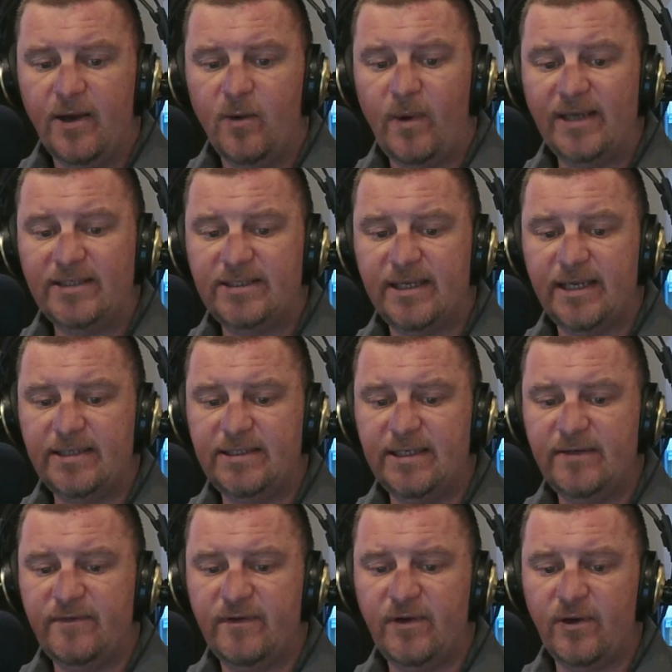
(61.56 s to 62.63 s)
Waits at
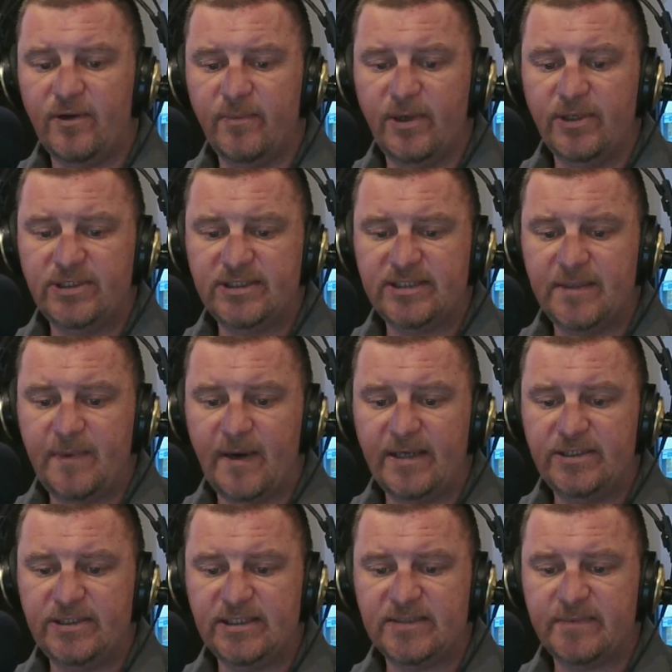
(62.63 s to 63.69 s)
ED for non-emergency
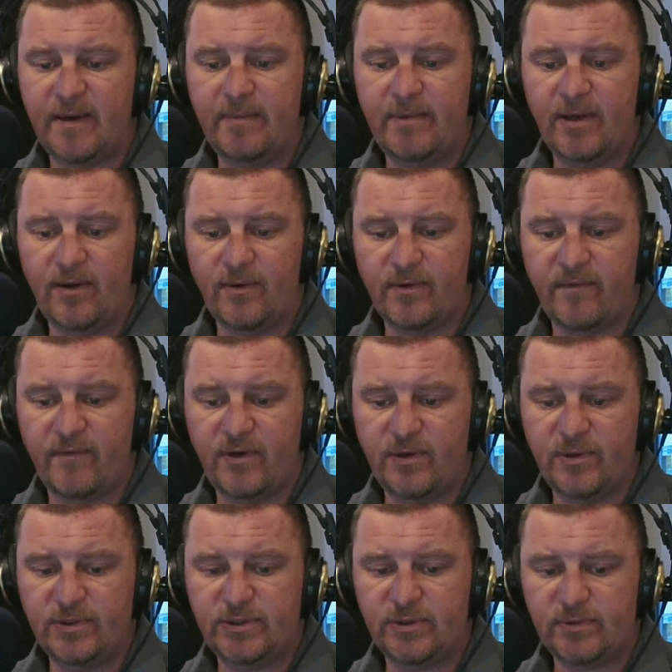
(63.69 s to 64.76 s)
patients may be longer than
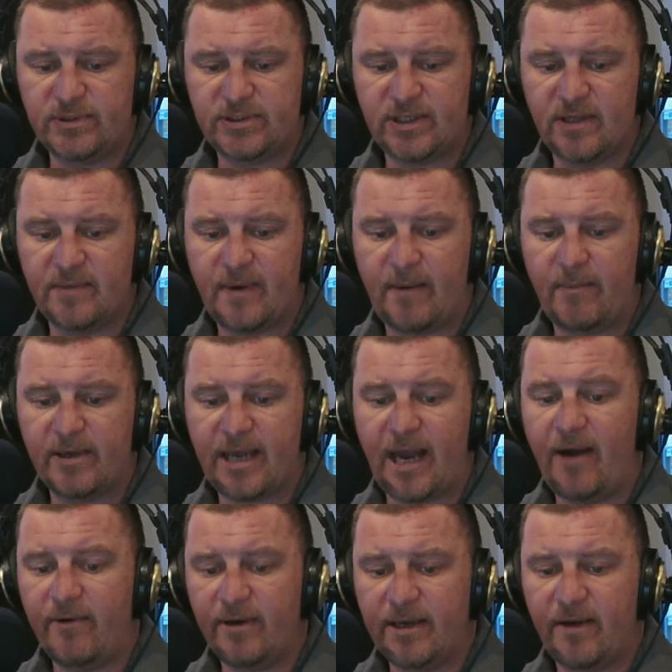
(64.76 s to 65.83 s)
usual, so the public
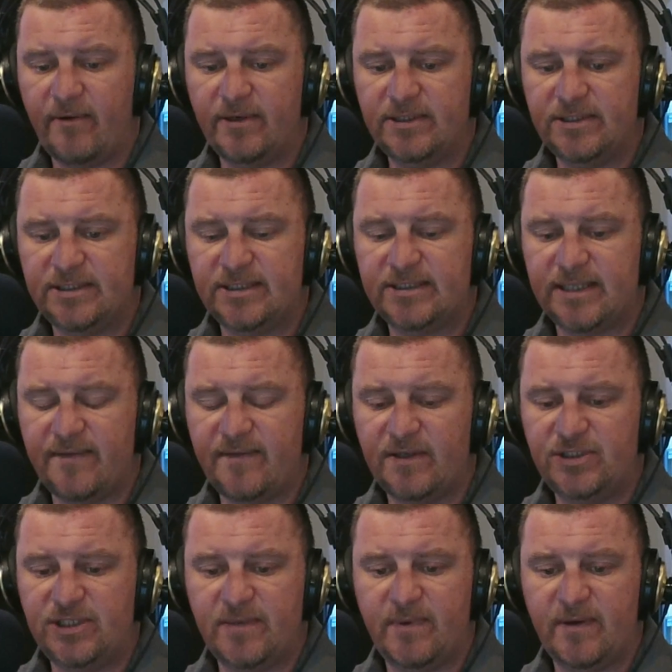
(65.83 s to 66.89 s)
are encouraged to see their
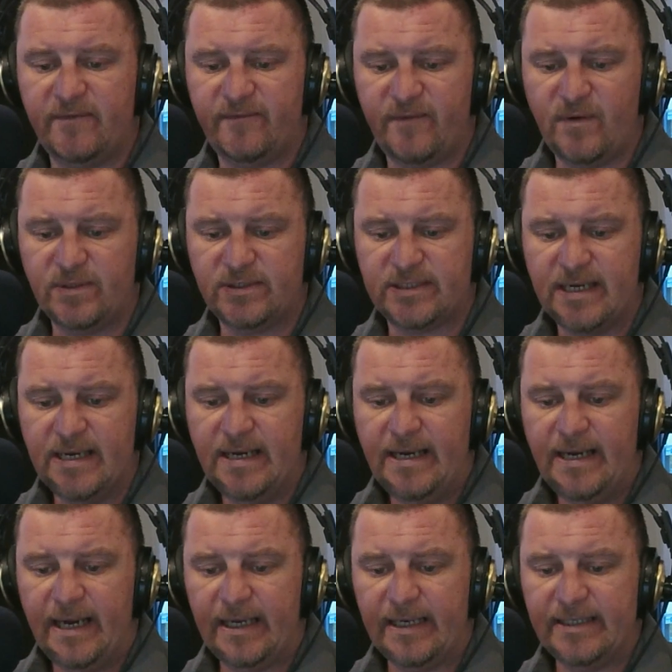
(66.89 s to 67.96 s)
GP first
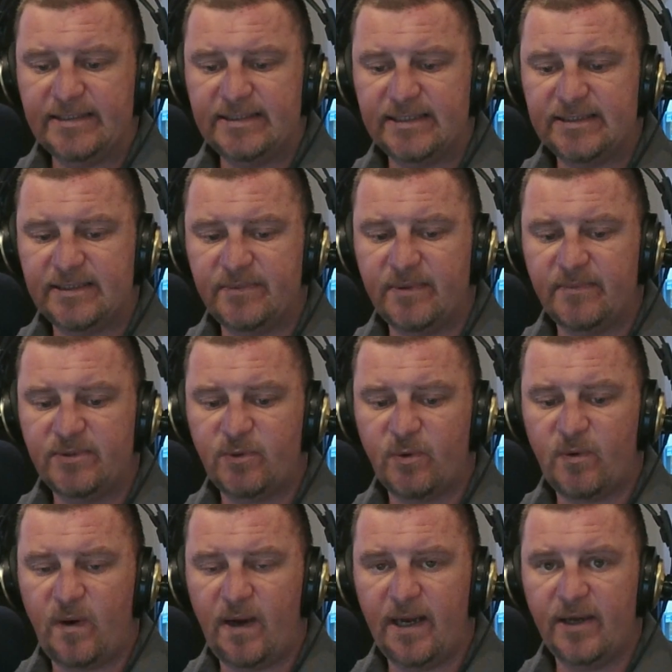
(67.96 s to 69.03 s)
unless symptoms
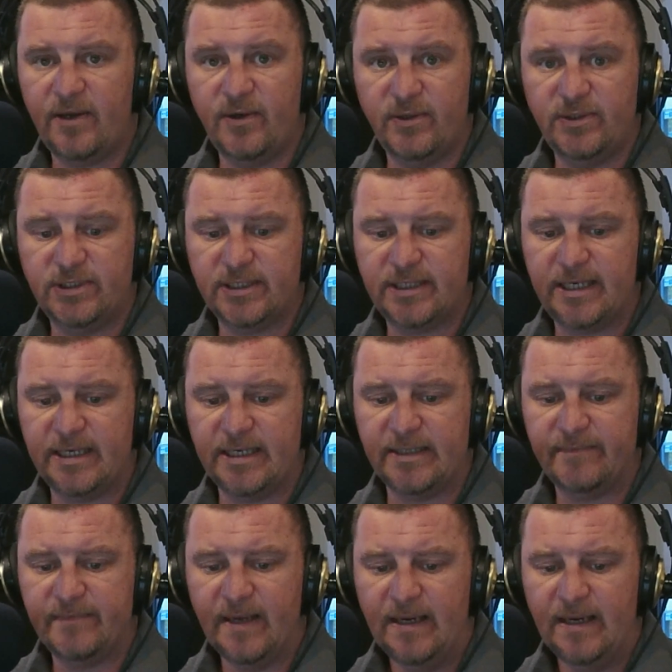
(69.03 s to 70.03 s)
require urgent care.